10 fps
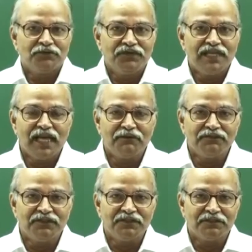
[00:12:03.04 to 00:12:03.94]
we
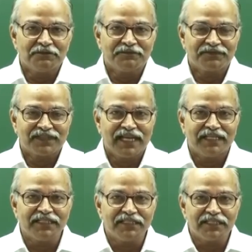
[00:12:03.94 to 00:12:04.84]
have
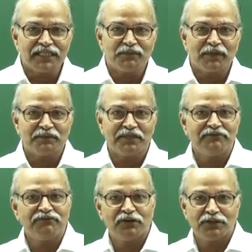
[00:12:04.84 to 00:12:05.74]
another
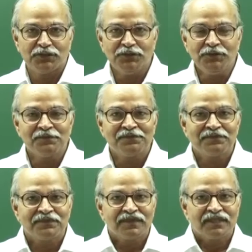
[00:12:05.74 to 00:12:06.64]
experiment for you
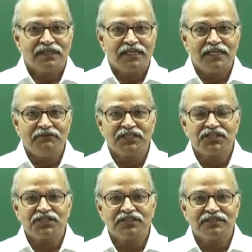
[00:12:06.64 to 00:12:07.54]
in
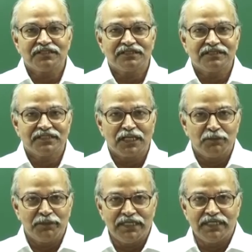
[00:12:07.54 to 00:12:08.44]
which there
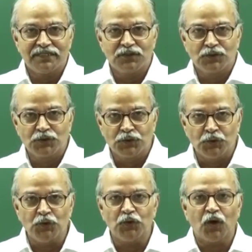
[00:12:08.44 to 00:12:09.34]
will be
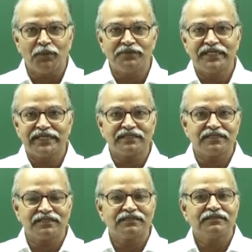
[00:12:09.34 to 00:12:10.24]
two
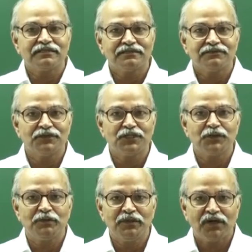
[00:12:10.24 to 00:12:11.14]
objects which
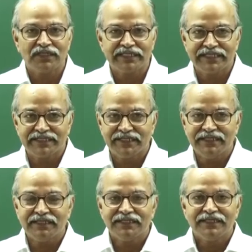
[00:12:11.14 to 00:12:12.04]
will be
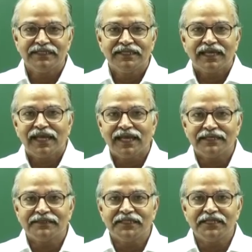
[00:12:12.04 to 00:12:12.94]
oscillating,
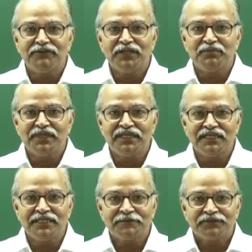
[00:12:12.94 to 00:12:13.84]
and they will
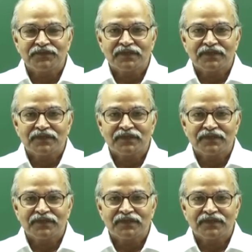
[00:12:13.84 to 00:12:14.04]
be